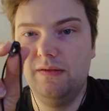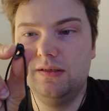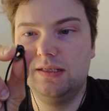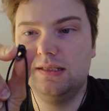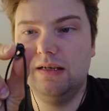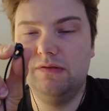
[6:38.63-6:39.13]

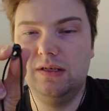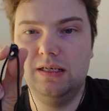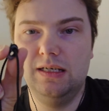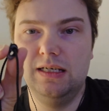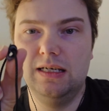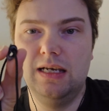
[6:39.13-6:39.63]
this is
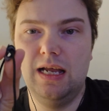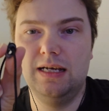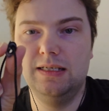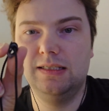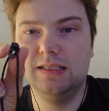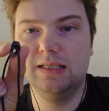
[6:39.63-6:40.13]
definitely a
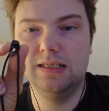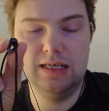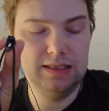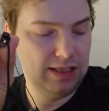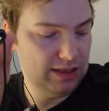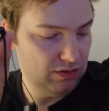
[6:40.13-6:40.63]
nice
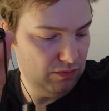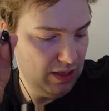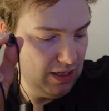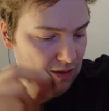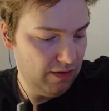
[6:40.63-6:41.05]
accessory.